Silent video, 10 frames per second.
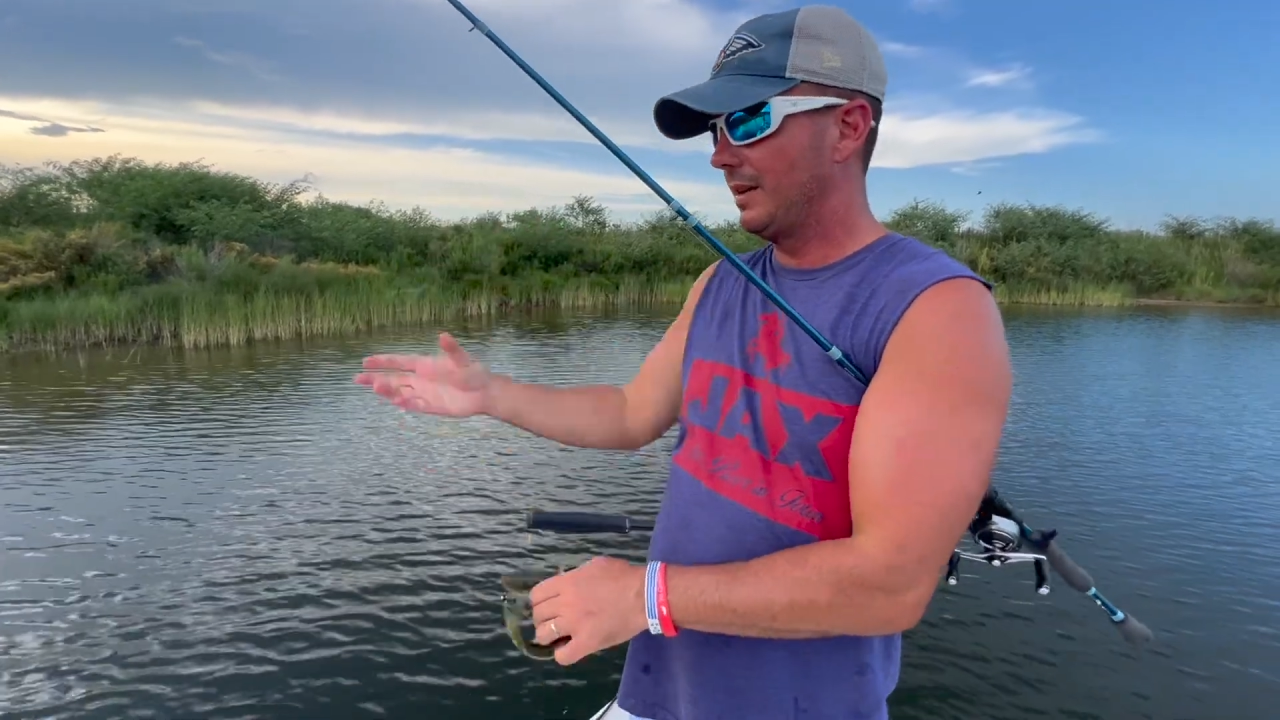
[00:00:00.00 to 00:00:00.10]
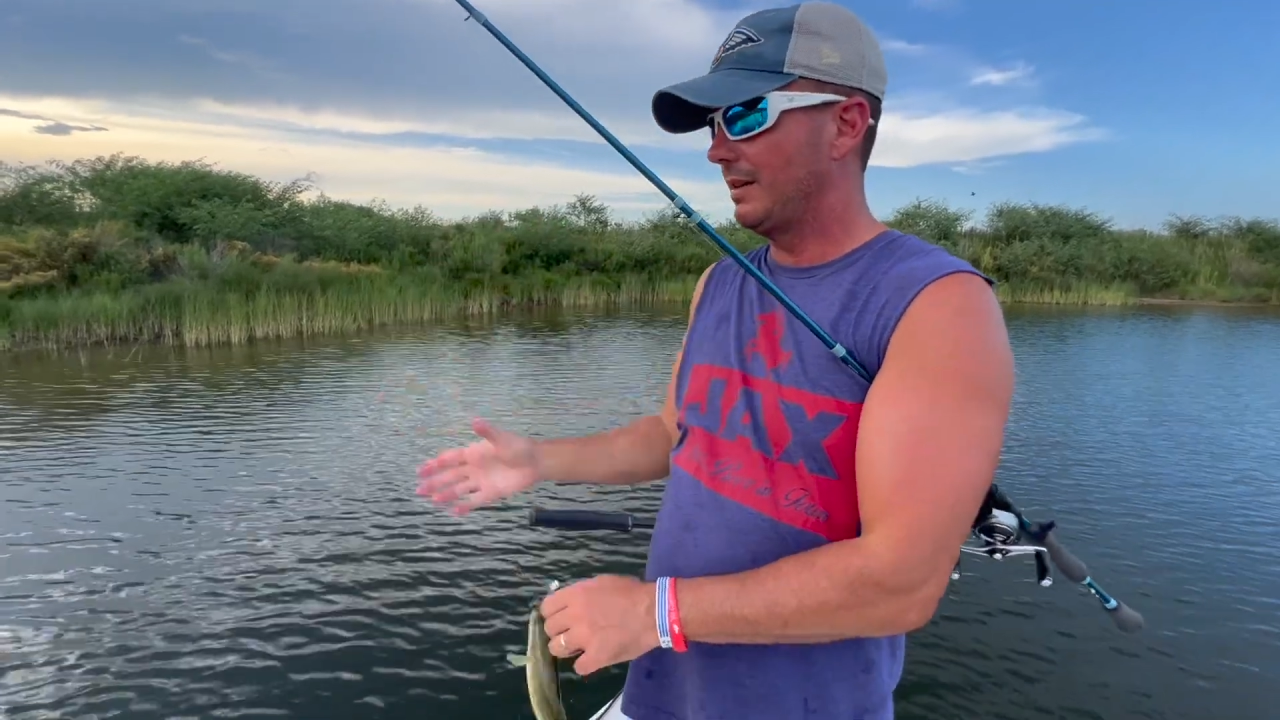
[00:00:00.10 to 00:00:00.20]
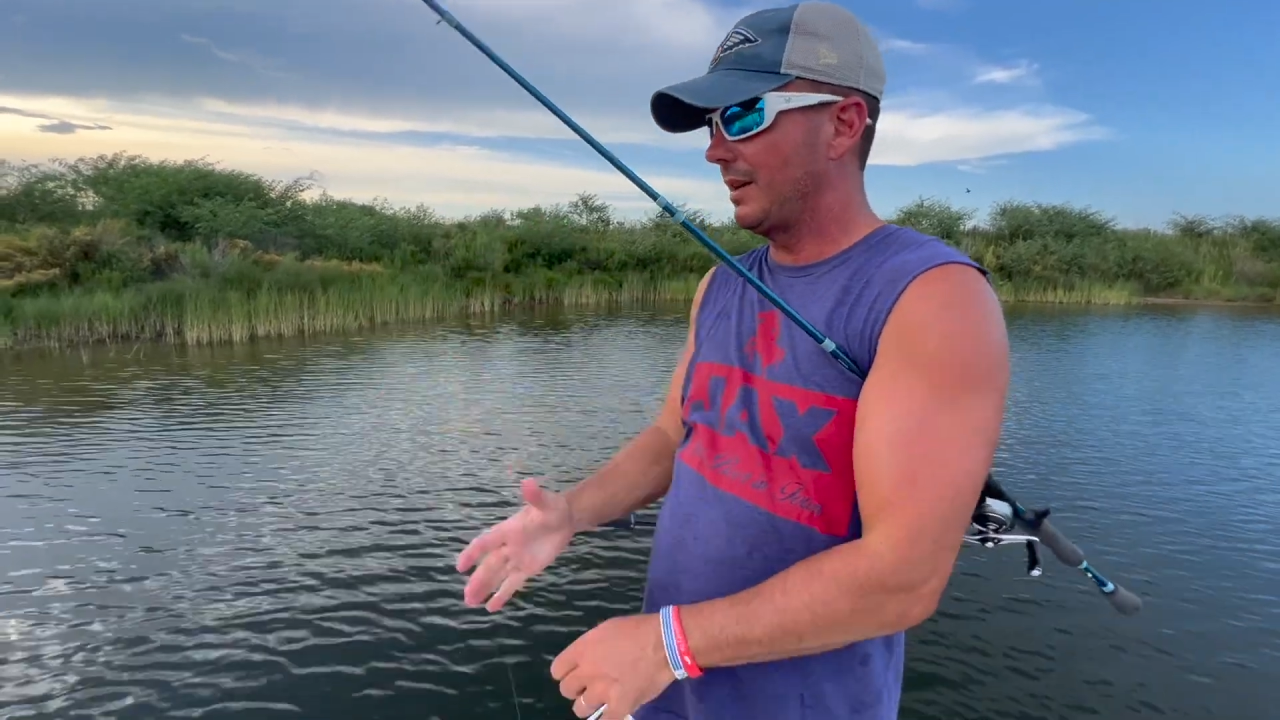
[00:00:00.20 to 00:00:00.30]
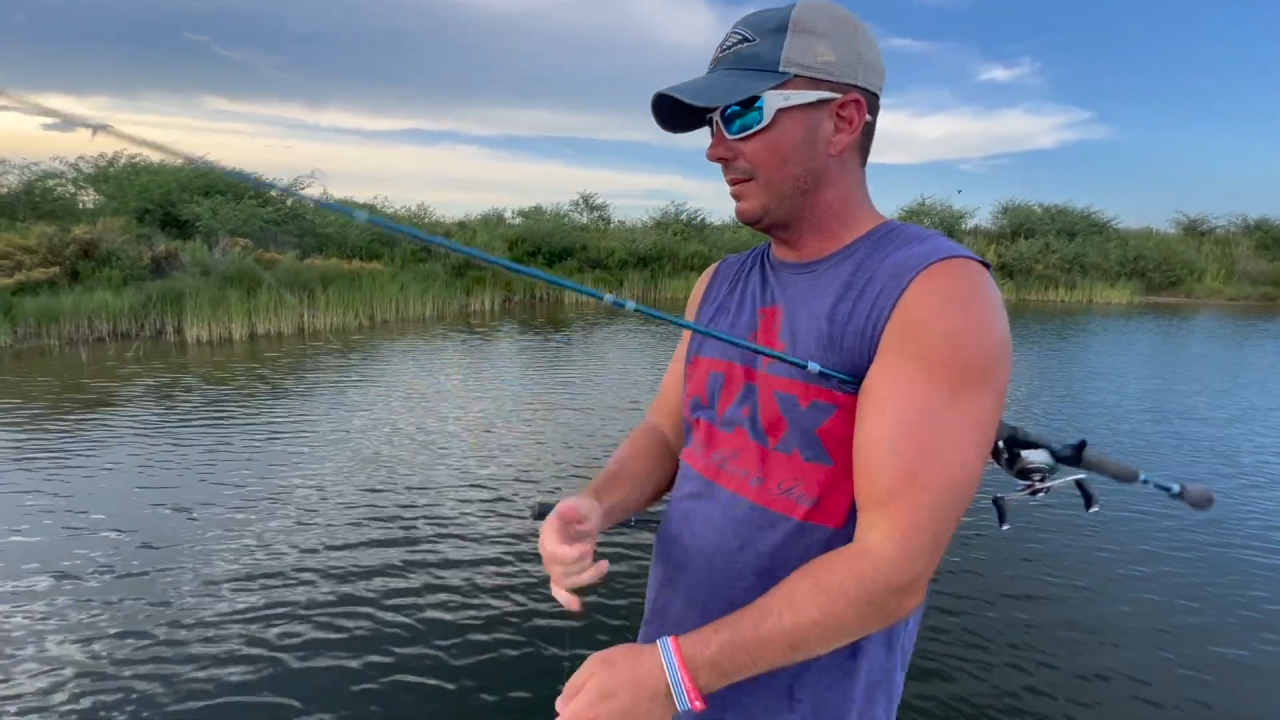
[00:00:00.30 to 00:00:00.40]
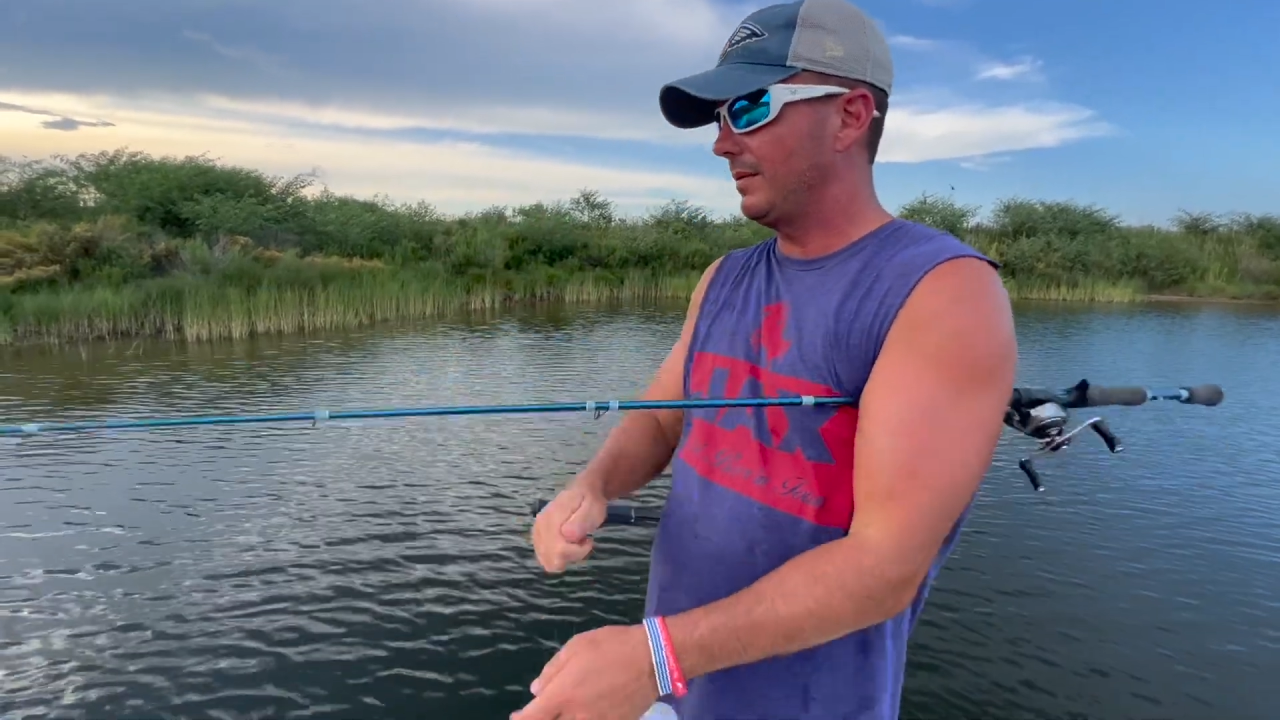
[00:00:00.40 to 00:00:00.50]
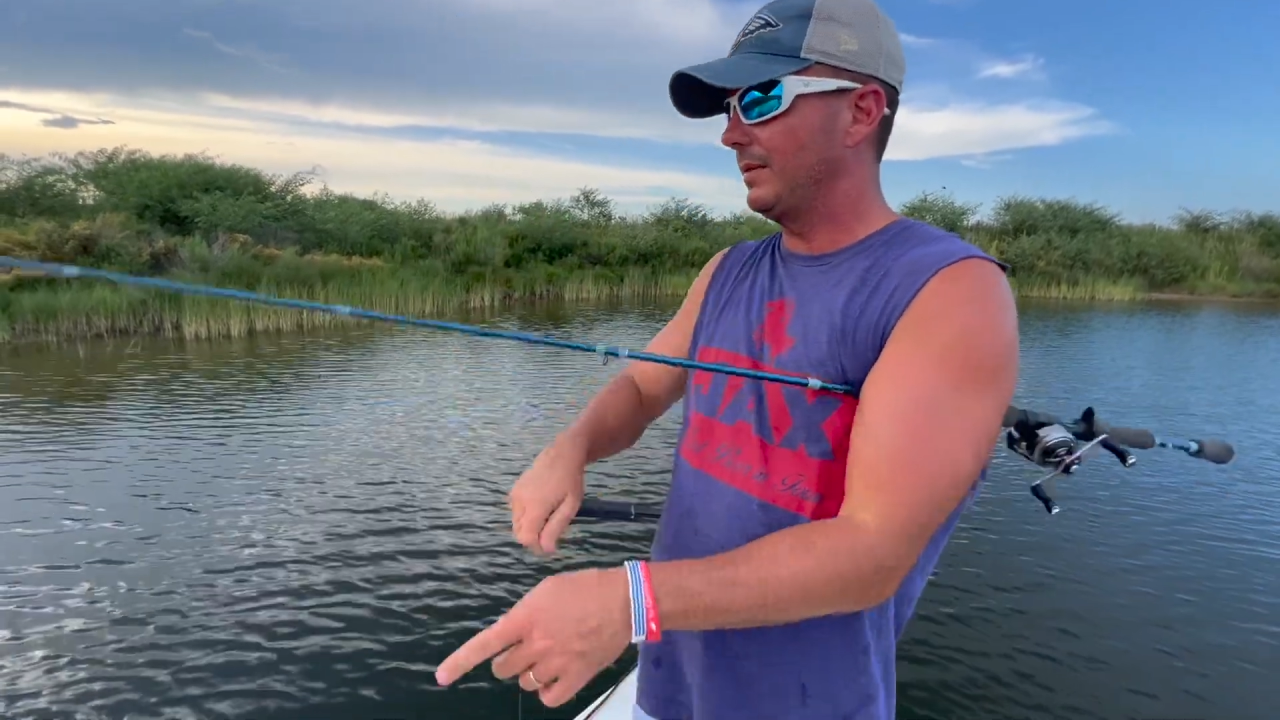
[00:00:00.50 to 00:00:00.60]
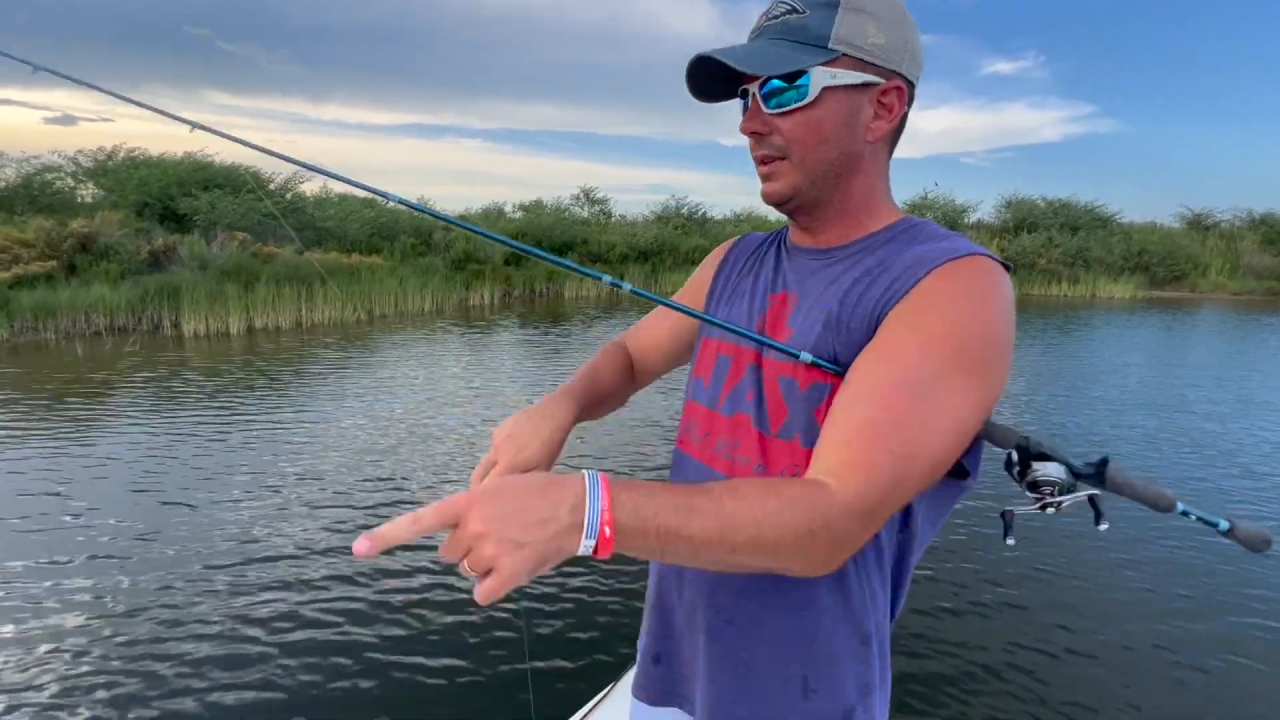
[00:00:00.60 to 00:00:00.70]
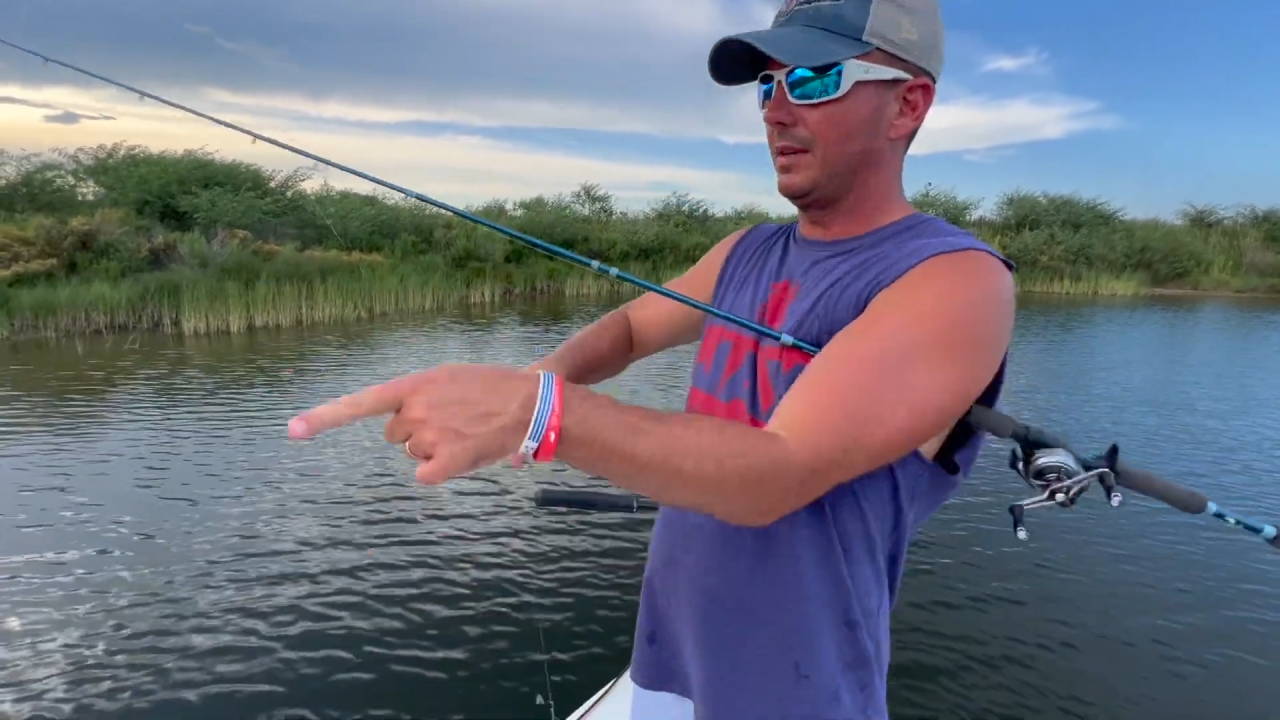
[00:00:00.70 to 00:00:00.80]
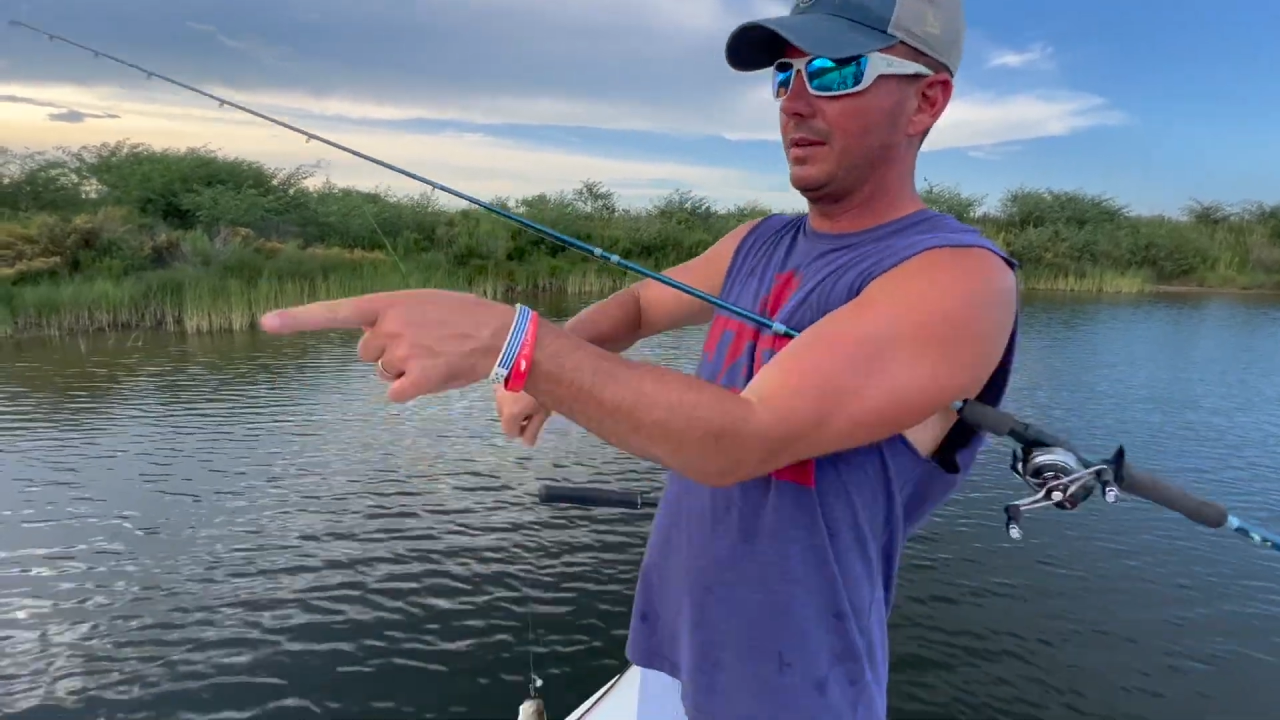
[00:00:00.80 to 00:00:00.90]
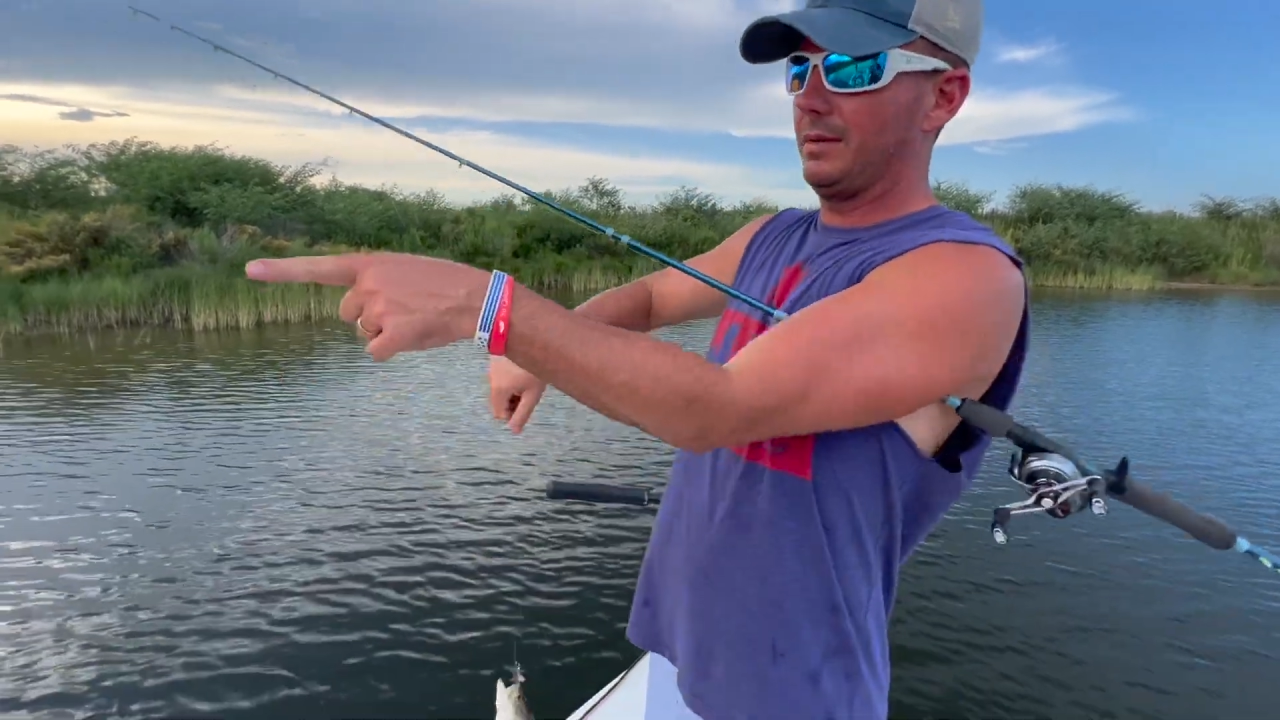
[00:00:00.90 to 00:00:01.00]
oh, oh, look.